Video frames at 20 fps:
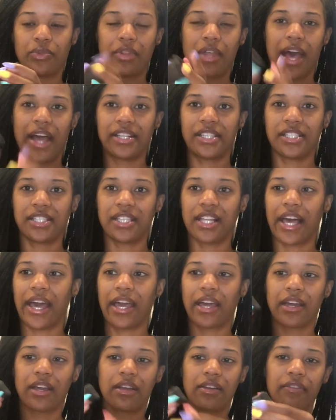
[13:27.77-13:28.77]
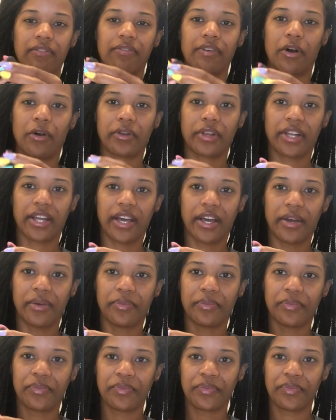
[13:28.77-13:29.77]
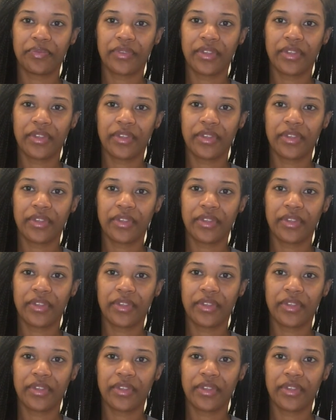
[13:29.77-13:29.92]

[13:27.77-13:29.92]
I just like fold it up,